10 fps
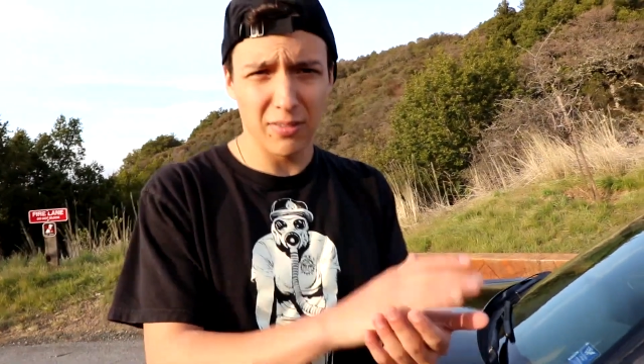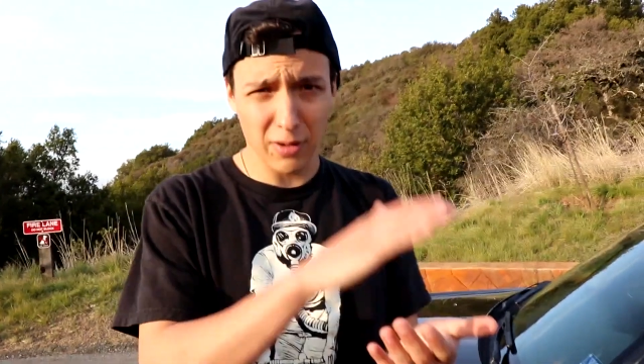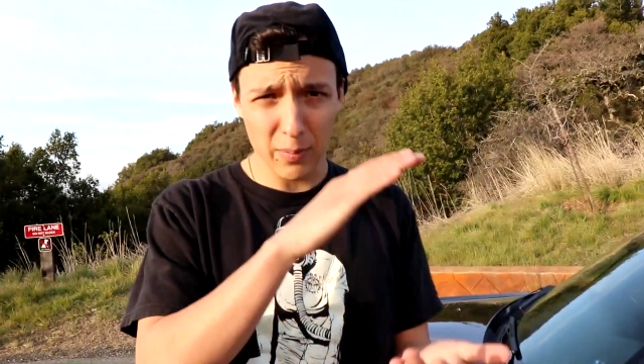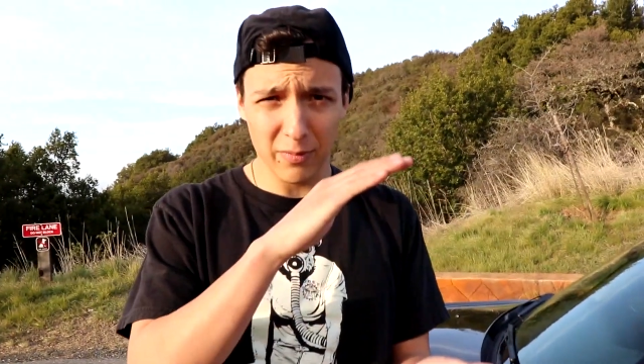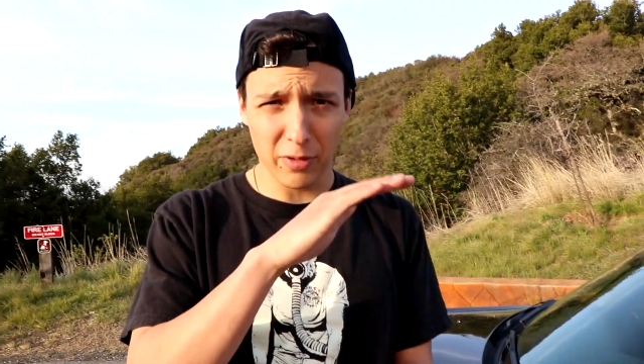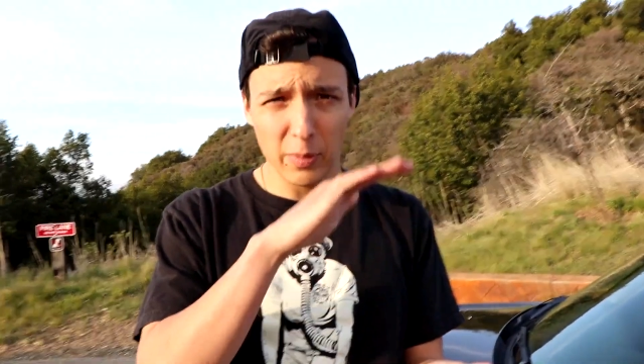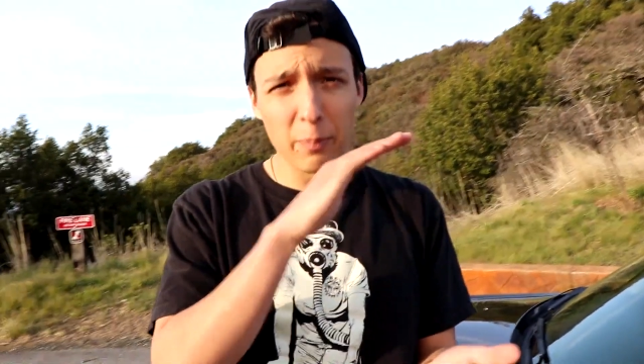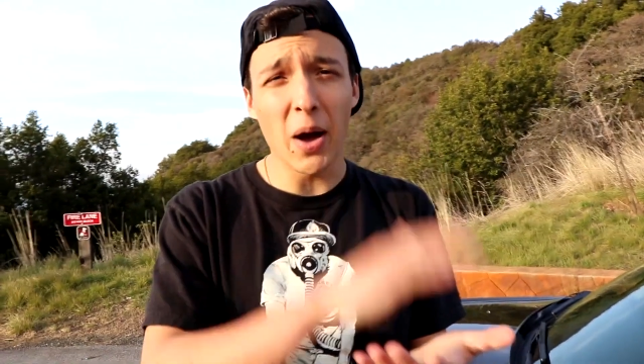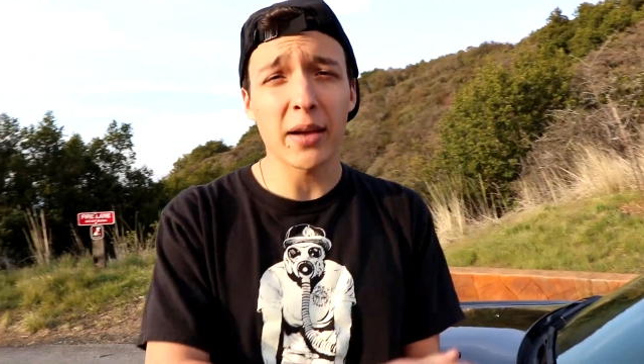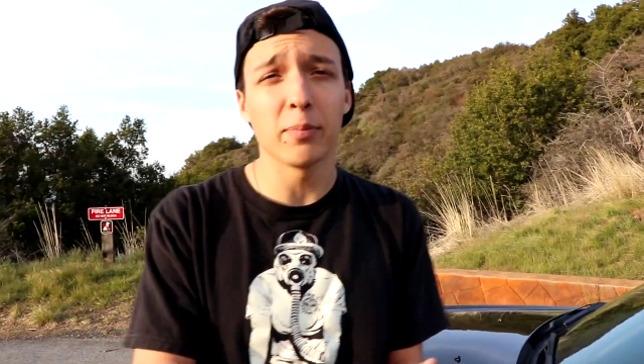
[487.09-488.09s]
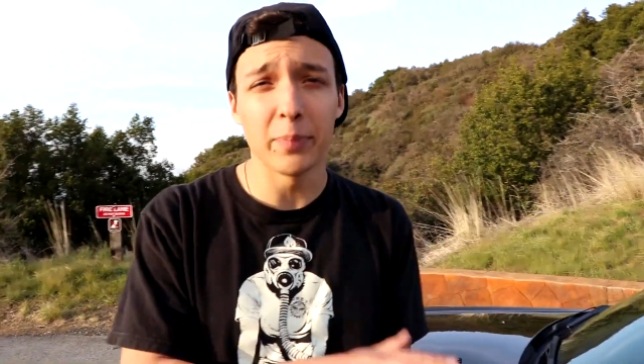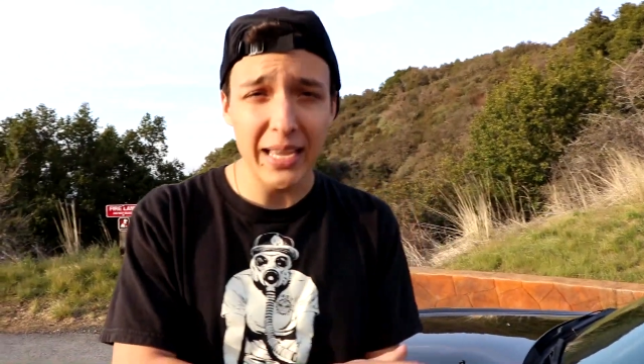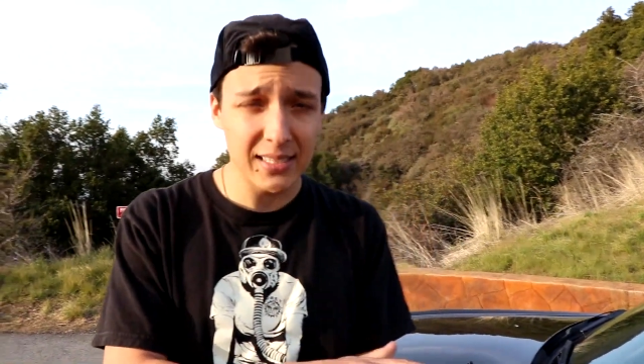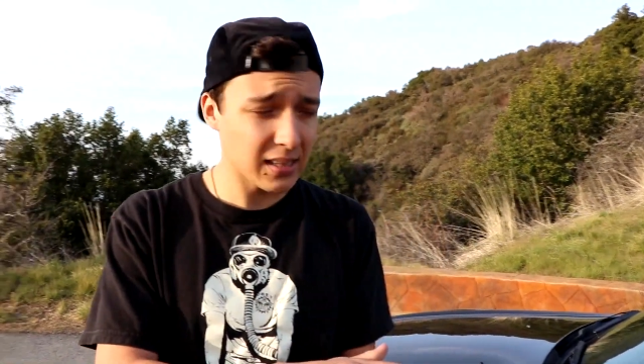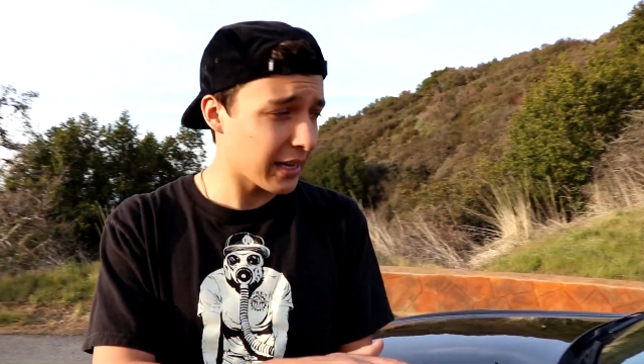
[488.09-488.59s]
from the bottom
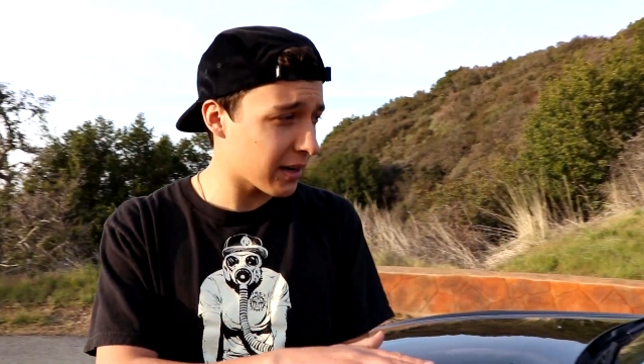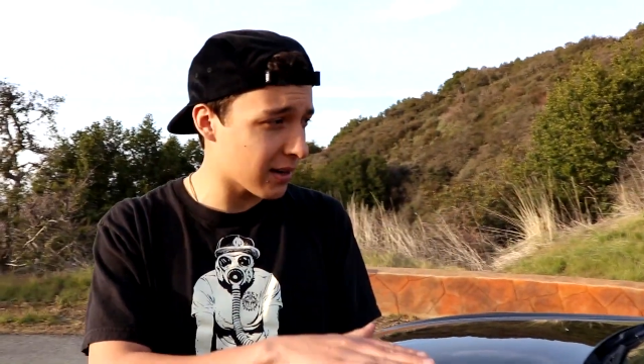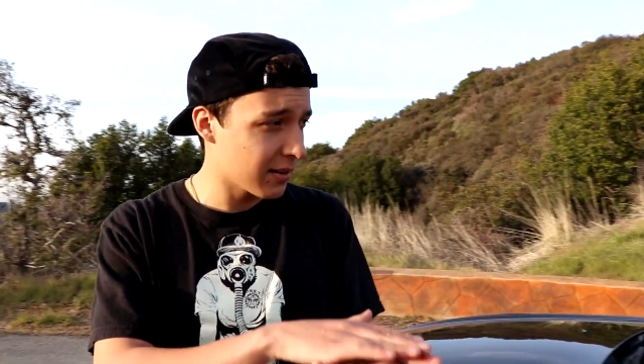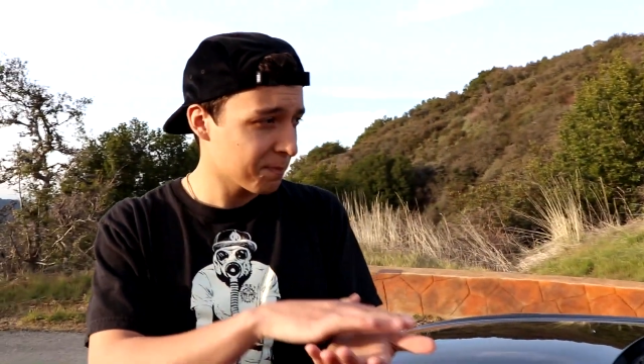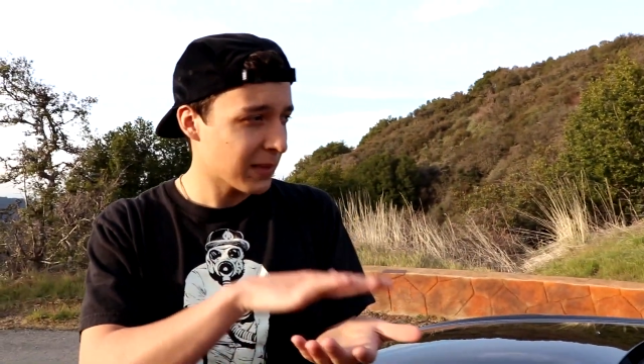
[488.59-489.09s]
base layer,